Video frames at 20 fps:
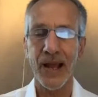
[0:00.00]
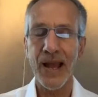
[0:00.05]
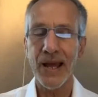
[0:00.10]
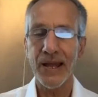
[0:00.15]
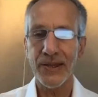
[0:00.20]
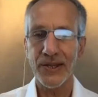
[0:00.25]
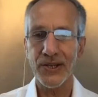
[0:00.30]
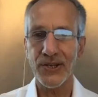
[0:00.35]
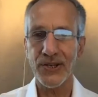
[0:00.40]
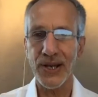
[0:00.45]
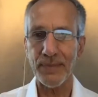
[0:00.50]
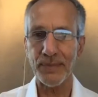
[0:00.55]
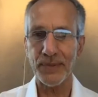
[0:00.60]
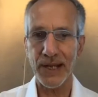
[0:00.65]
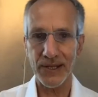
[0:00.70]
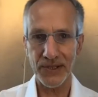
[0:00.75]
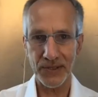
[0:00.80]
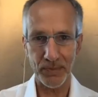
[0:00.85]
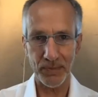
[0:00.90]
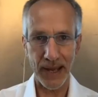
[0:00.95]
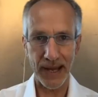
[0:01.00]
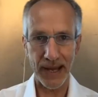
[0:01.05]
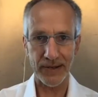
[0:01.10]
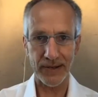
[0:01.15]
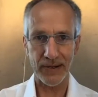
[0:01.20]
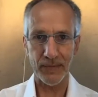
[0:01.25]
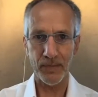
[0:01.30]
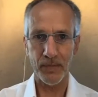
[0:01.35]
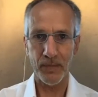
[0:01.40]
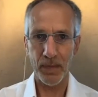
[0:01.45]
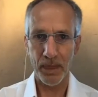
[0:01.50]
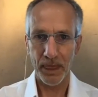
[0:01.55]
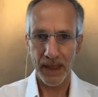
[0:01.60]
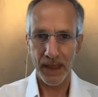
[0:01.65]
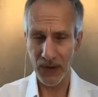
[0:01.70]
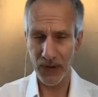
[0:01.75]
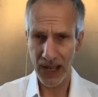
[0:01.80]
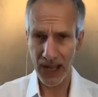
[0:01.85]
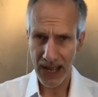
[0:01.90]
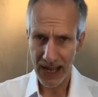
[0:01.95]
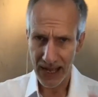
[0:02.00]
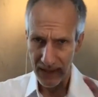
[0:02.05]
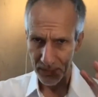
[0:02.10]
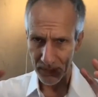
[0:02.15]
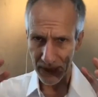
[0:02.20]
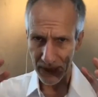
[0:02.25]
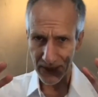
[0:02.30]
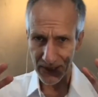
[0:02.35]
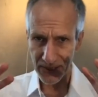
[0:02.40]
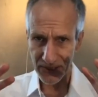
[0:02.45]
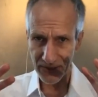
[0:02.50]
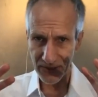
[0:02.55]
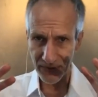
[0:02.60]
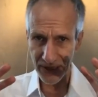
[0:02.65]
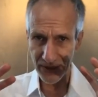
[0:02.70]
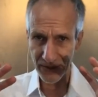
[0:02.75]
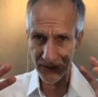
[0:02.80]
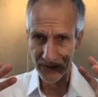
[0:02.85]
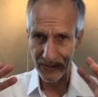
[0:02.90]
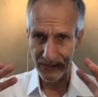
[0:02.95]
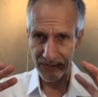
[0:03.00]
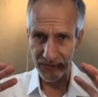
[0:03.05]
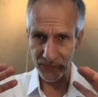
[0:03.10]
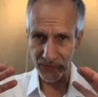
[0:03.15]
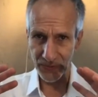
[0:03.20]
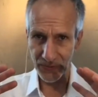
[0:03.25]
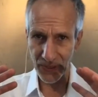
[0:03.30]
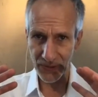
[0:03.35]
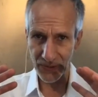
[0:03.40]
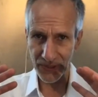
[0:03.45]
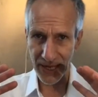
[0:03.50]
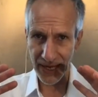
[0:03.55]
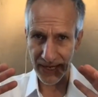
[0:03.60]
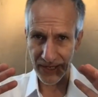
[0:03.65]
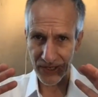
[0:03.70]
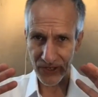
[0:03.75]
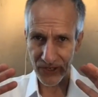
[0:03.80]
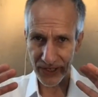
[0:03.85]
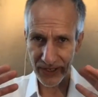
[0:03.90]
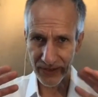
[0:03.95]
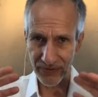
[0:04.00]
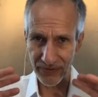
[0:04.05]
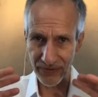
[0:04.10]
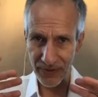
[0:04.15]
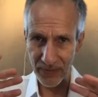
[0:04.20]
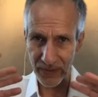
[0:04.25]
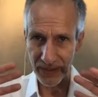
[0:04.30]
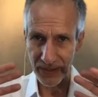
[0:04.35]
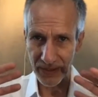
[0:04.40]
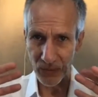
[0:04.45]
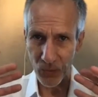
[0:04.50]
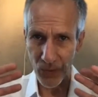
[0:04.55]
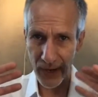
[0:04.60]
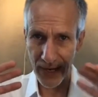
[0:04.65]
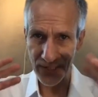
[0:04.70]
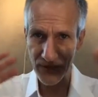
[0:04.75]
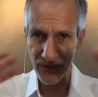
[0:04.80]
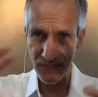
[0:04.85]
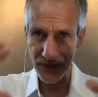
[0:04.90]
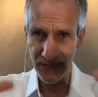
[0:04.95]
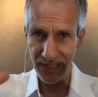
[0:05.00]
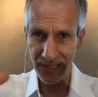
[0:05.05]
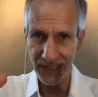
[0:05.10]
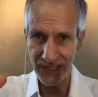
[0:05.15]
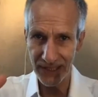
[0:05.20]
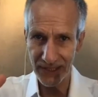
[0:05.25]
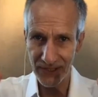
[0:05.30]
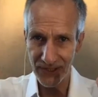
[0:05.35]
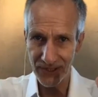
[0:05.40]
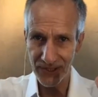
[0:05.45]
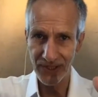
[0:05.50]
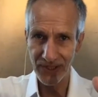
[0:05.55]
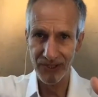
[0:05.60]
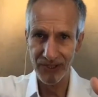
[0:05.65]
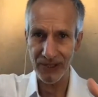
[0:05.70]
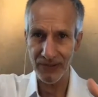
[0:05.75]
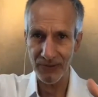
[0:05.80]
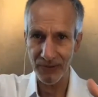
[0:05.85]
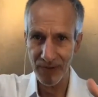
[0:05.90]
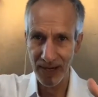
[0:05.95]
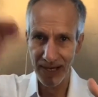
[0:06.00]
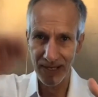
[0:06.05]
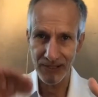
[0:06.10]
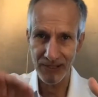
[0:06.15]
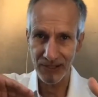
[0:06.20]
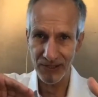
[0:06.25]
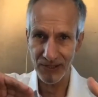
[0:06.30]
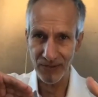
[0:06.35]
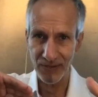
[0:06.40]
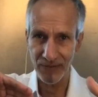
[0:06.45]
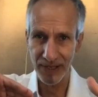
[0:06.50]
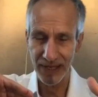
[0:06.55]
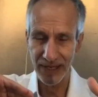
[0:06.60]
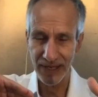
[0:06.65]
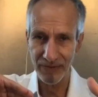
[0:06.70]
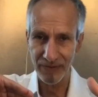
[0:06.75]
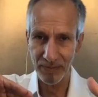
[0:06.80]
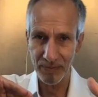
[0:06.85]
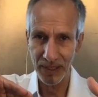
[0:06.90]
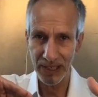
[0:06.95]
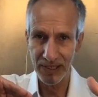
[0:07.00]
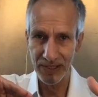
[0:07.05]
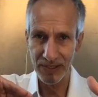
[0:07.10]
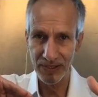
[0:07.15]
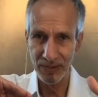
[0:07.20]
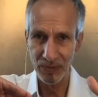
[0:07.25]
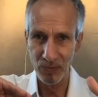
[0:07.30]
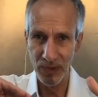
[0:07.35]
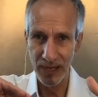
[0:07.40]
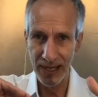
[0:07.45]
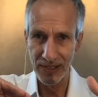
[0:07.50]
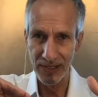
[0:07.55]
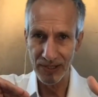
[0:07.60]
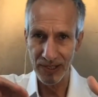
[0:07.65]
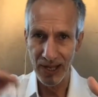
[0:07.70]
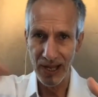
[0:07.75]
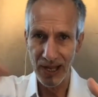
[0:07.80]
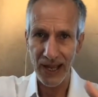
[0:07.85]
The shape does matter. Because of the Earth's rotation from west to east, the sun rises overhead from east to west.